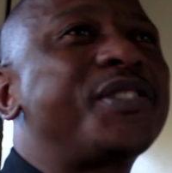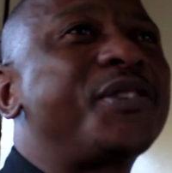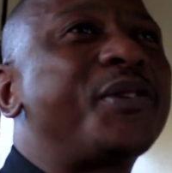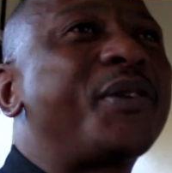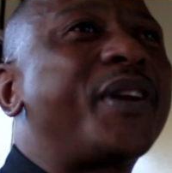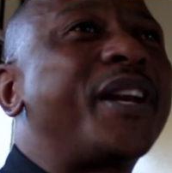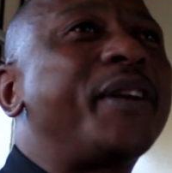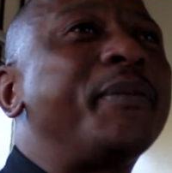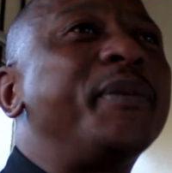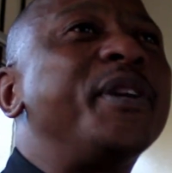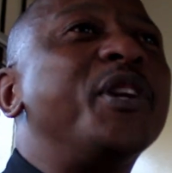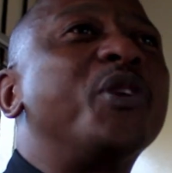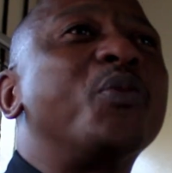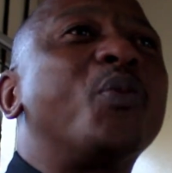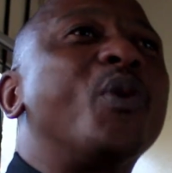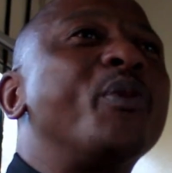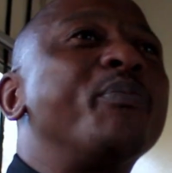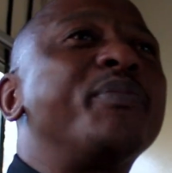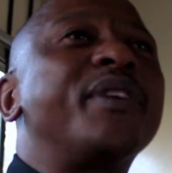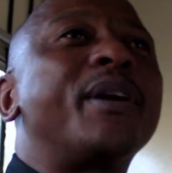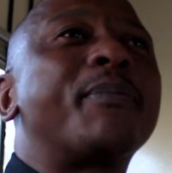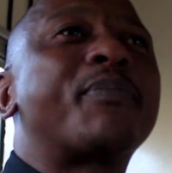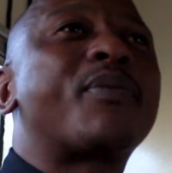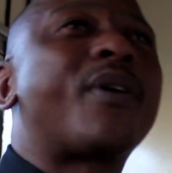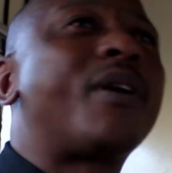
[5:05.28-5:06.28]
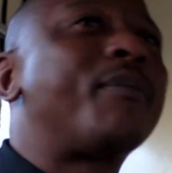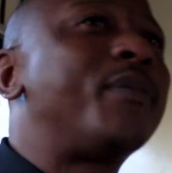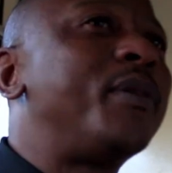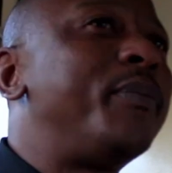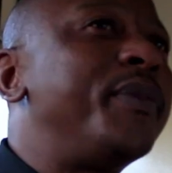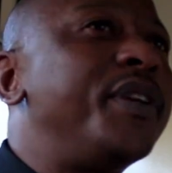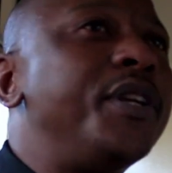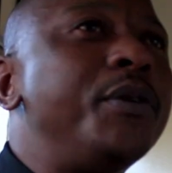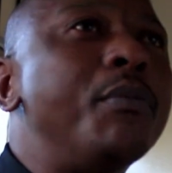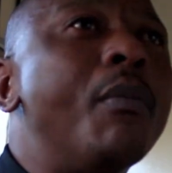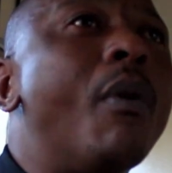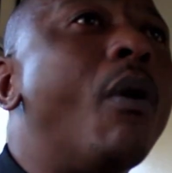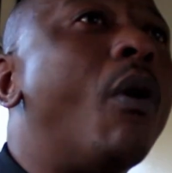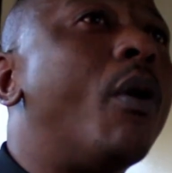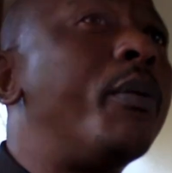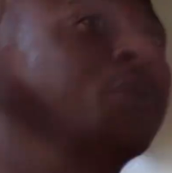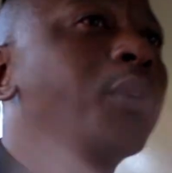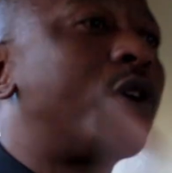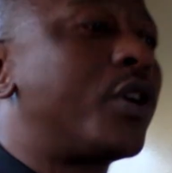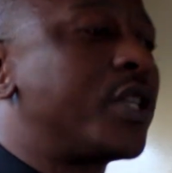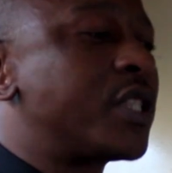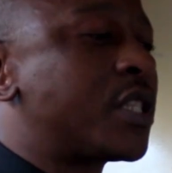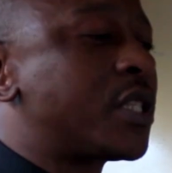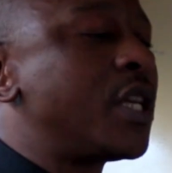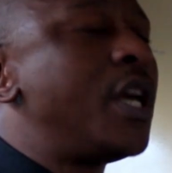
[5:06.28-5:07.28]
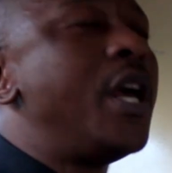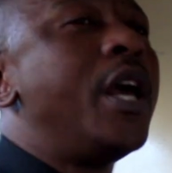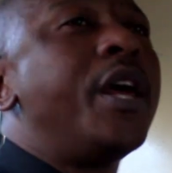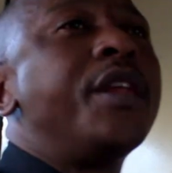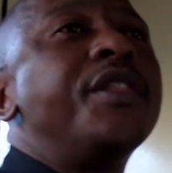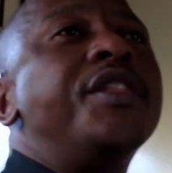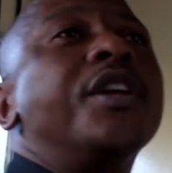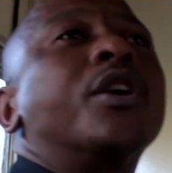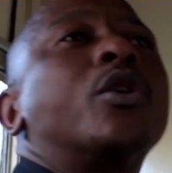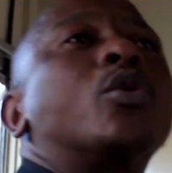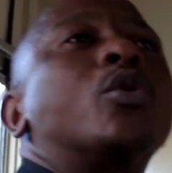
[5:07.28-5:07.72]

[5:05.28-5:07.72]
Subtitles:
you know what I mean? It won't be a problem anymore because the